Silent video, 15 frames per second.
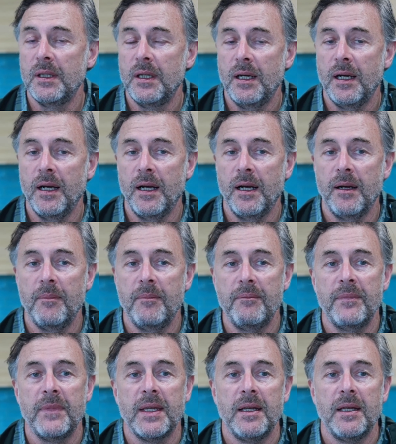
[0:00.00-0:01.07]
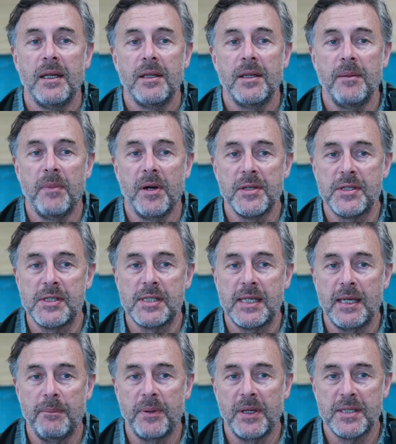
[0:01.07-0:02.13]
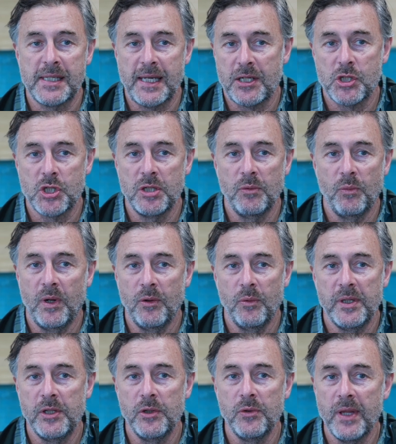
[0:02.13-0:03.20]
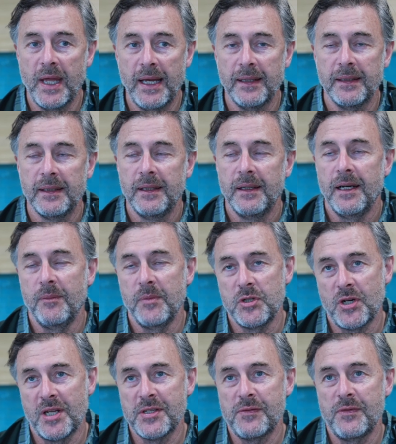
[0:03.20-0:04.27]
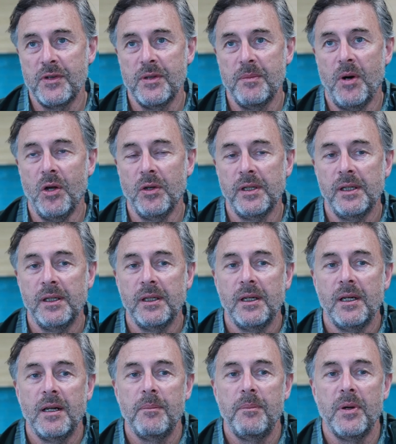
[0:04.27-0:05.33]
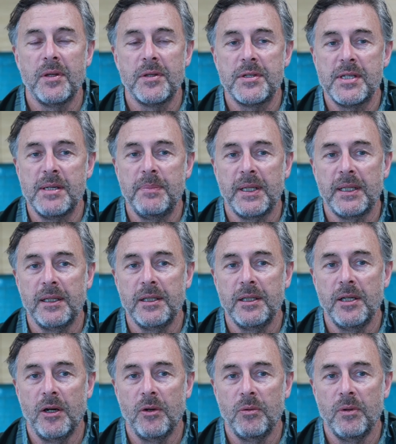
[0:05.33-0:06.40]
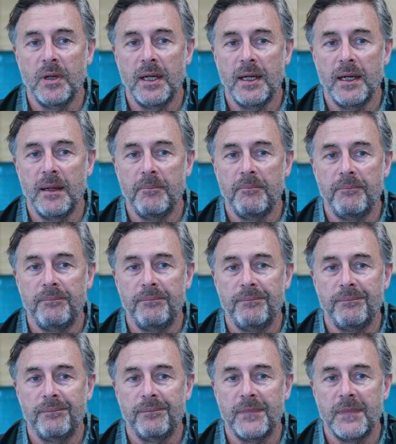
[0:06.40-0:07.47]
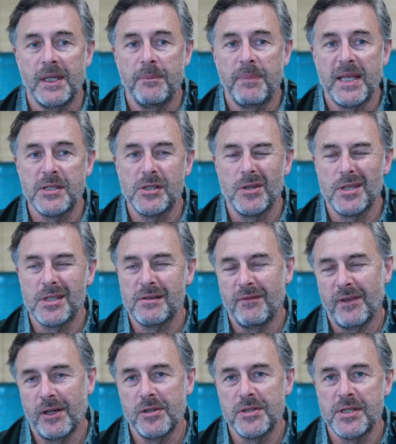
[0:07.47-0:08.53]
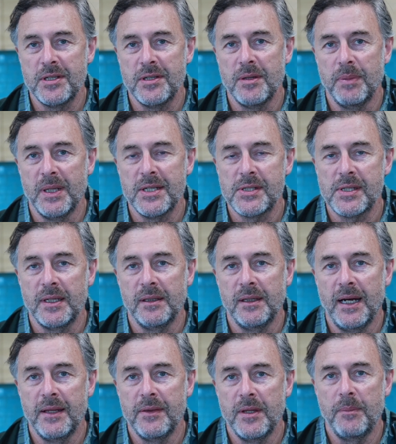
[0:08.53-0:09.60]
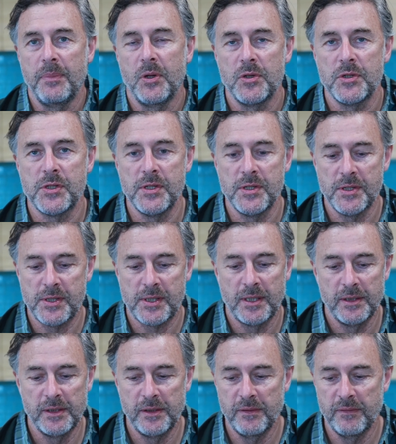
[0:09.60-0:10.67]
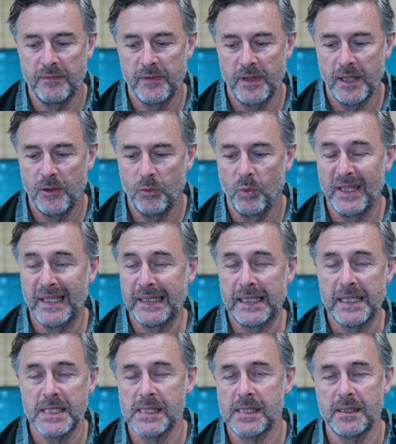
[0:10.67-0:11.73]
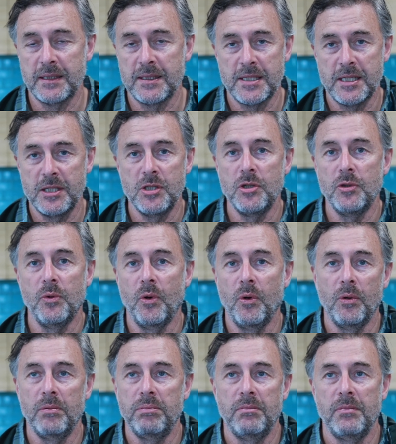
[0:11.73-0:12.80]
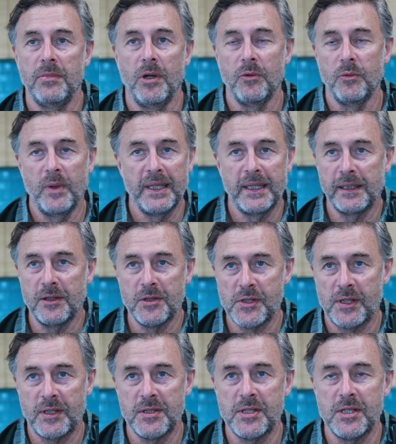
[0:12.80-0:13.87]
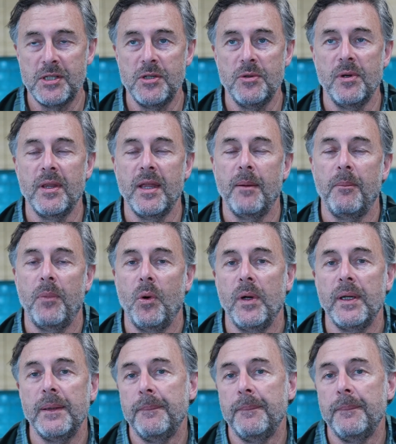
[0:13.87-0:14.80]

They might skip a section while we do that, and we transfer them on. But typically, you know, depends on the severity of the blister and the person's kind of willingness to continue or non-willingness to continue at that point.